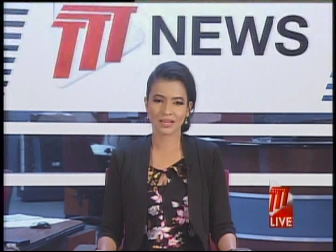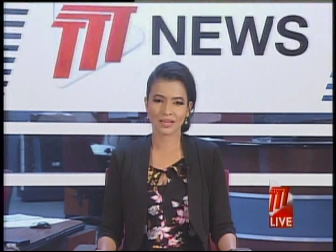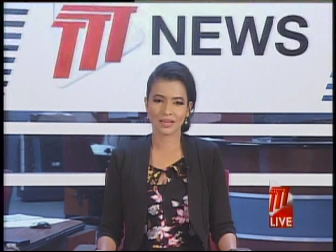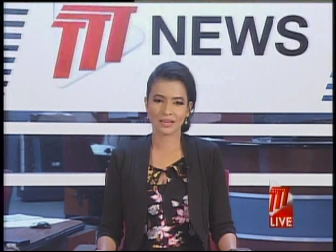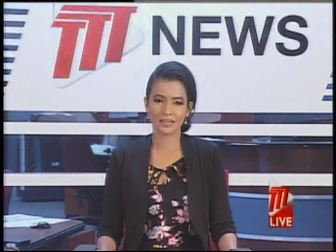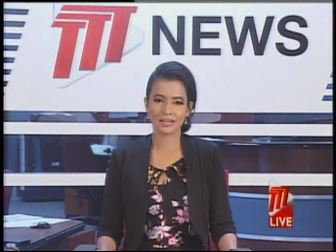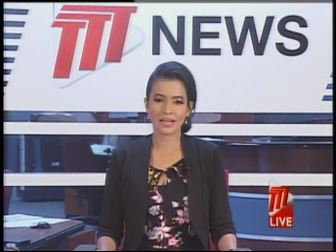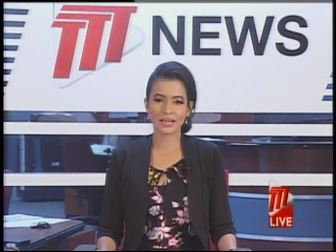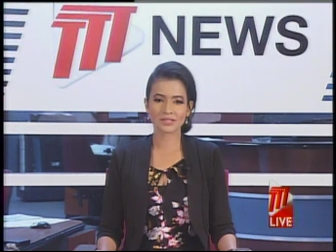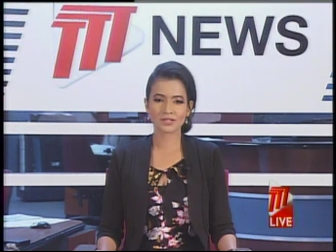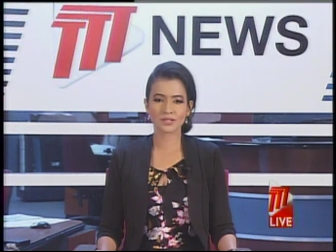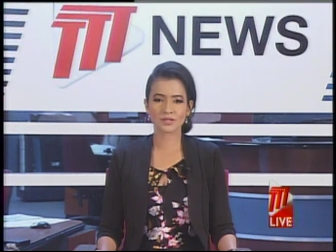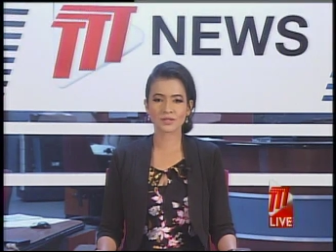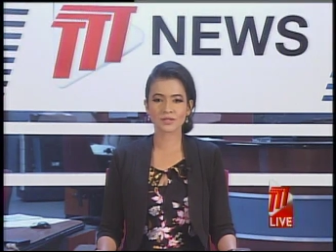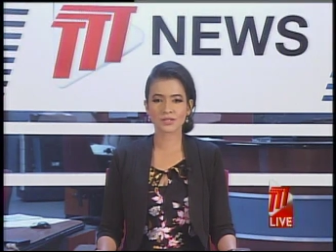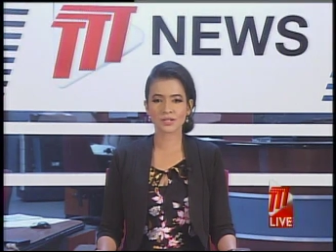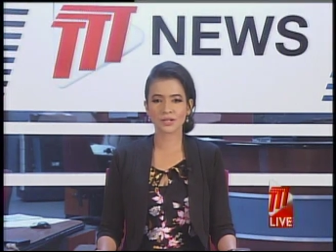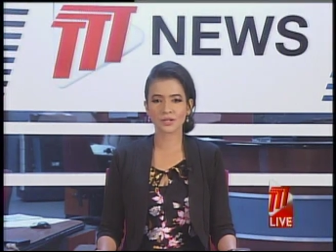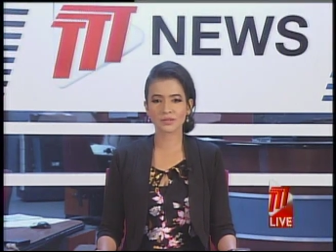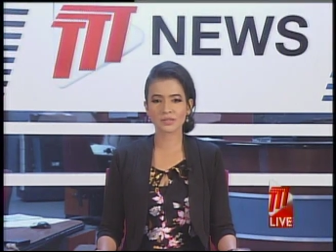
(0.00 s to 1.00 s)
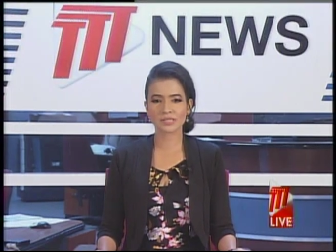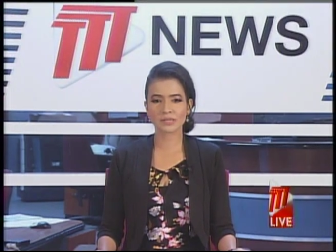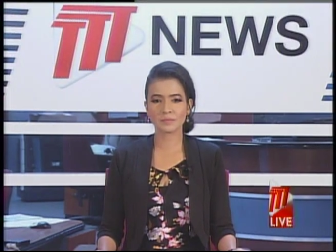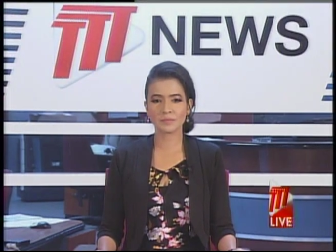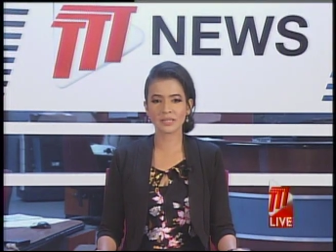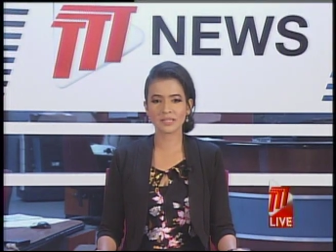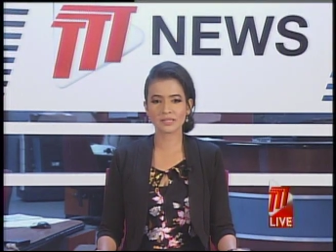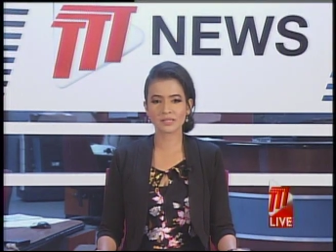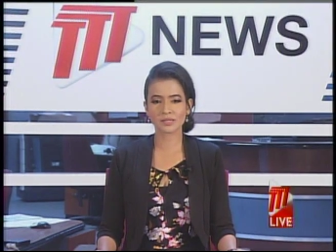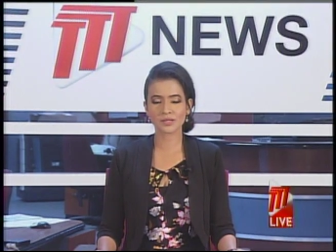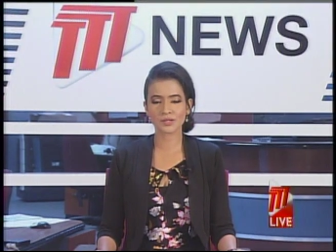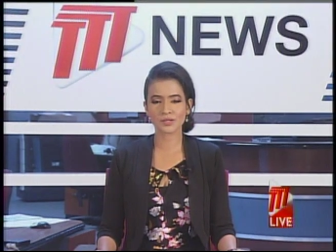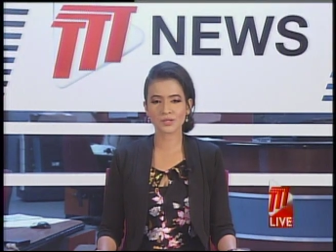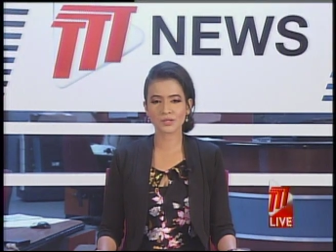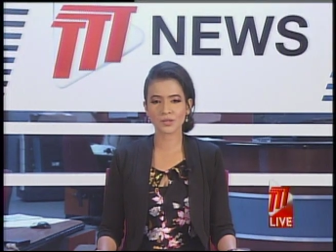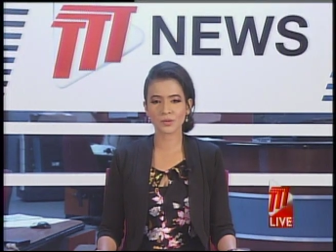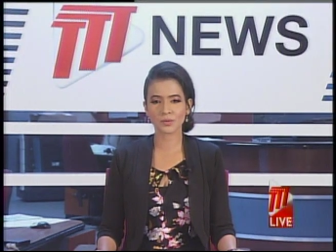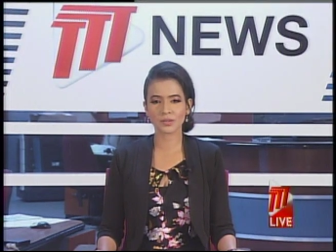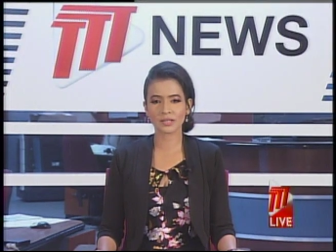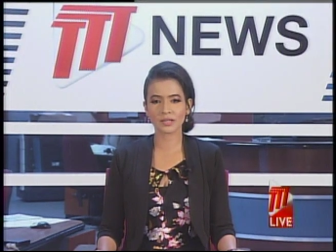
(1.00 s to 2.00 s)
National Security Minister
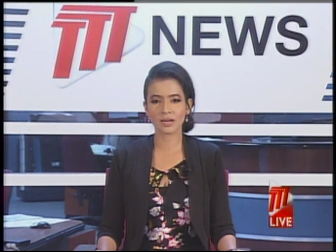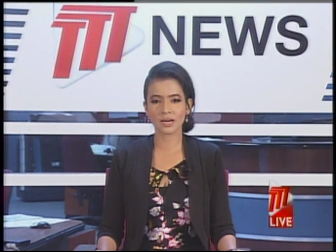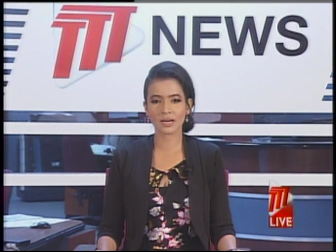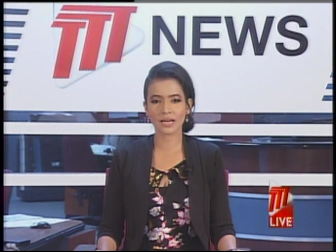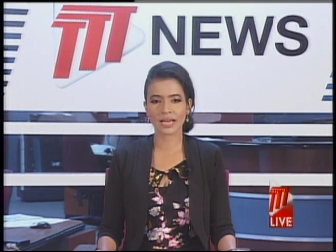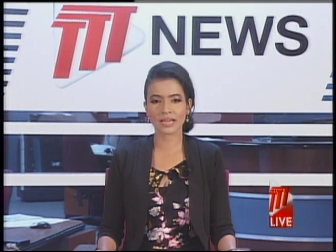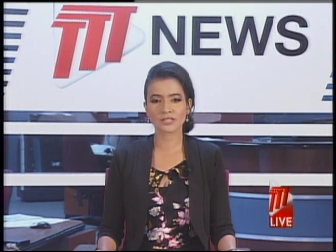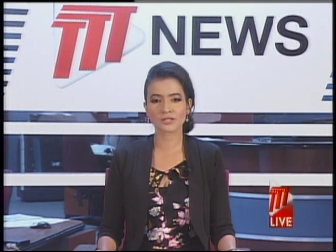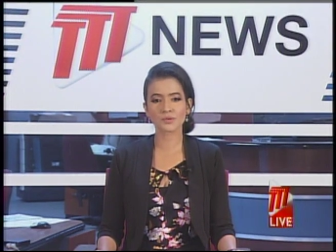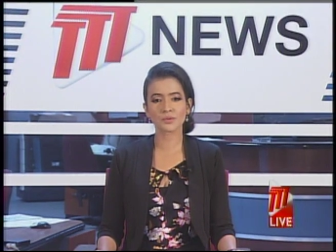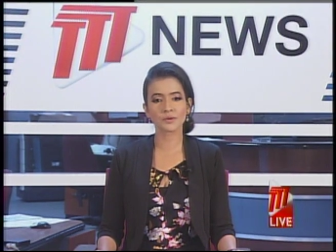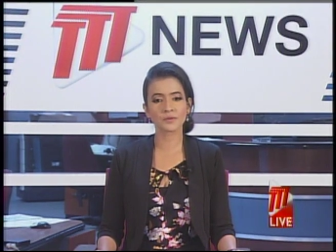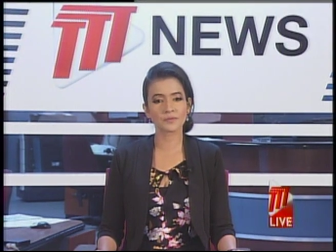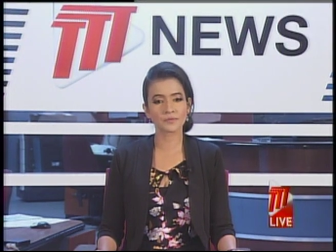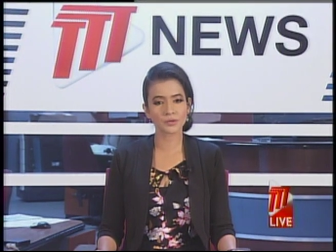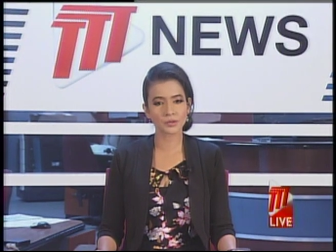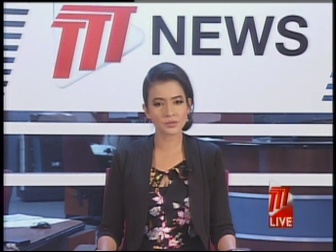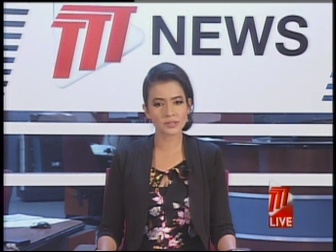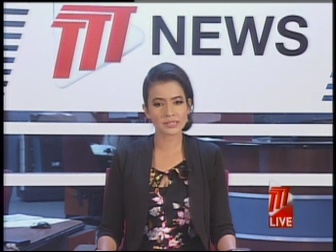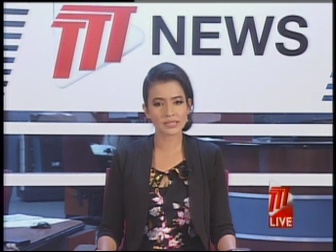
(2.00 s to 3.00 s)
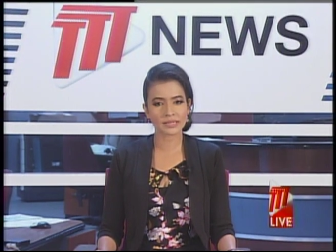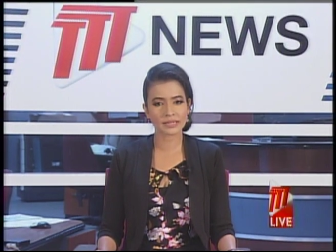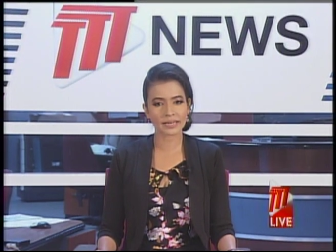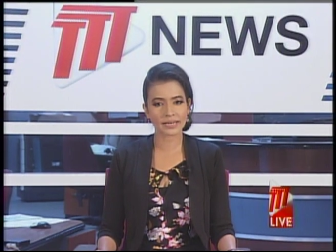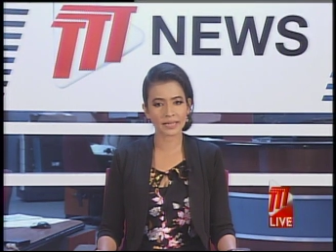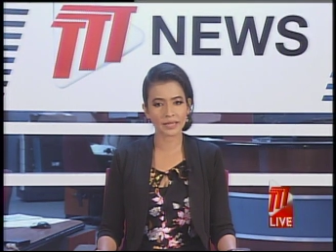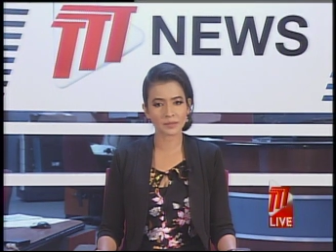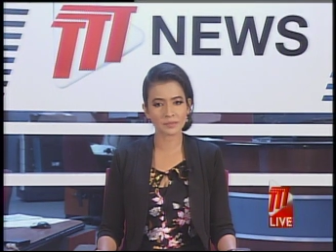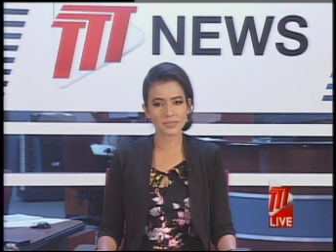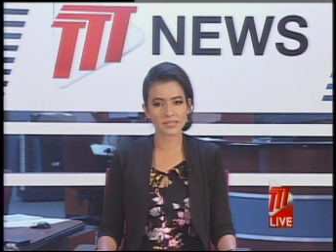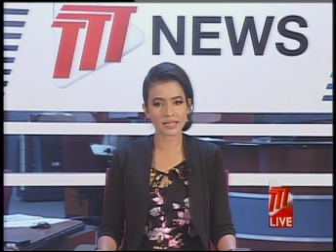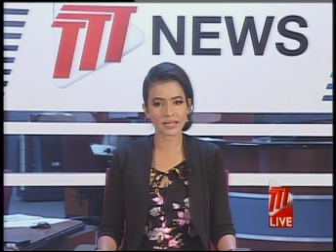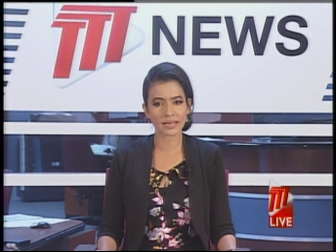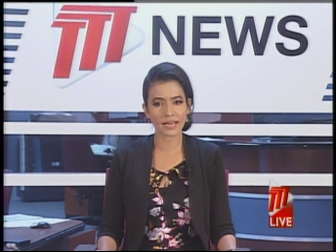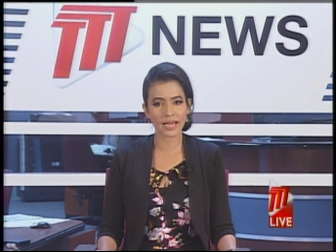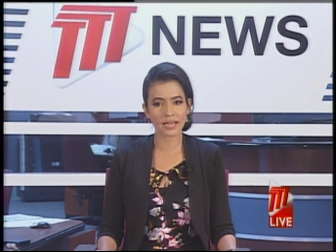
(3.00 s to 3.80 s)
Stuart Young has refuted claims that